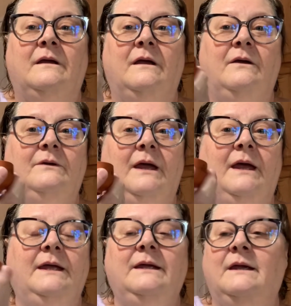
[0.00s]

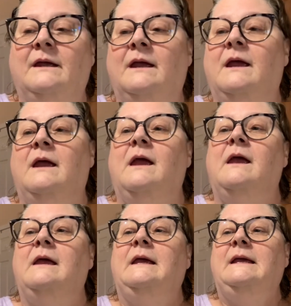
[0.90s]
okay?
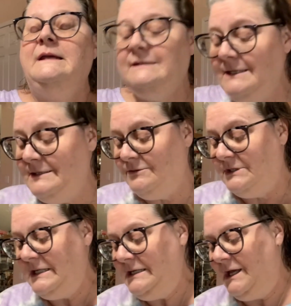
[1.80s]
He says they're
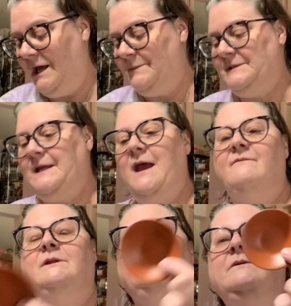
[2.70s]
teacups. They have
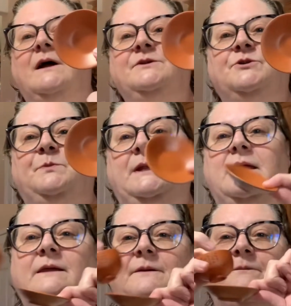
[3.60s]
a little
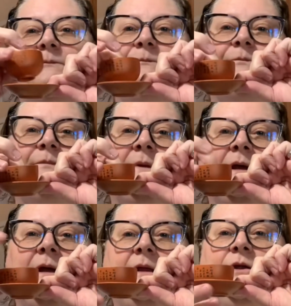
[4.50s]
underplate.
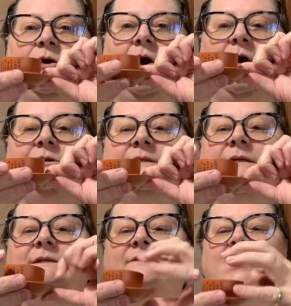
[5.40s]
There are
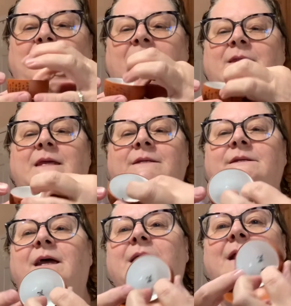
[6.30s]
6 of them, and the
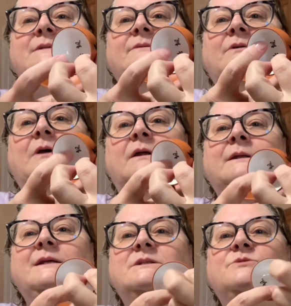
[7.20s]
inside has a
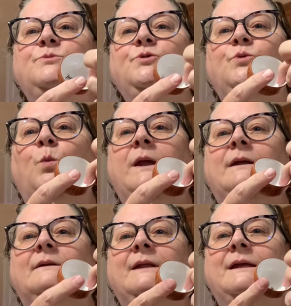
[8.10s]
nice smooth white
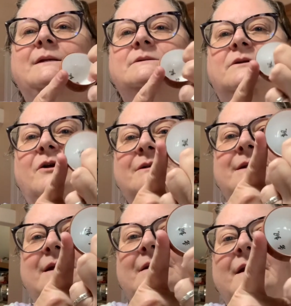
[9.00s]
glaze, glossy
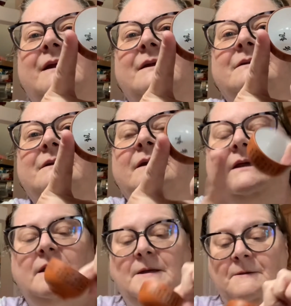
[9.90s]
glaze.
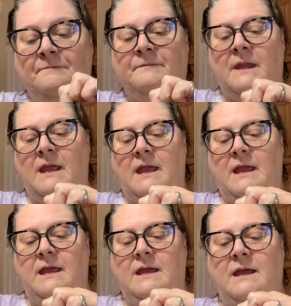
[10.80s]

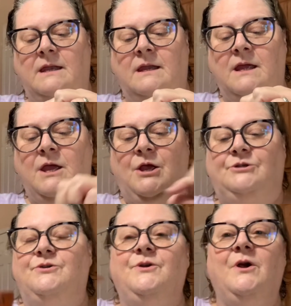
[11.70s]
And
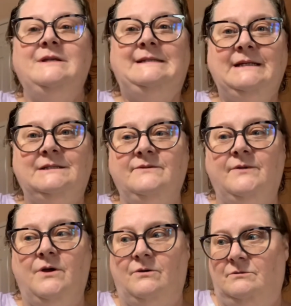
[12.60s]
so there are 6 of
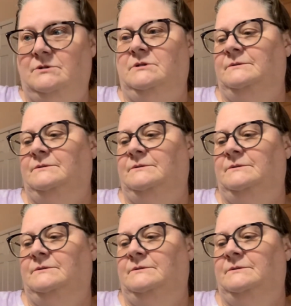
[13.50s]
those.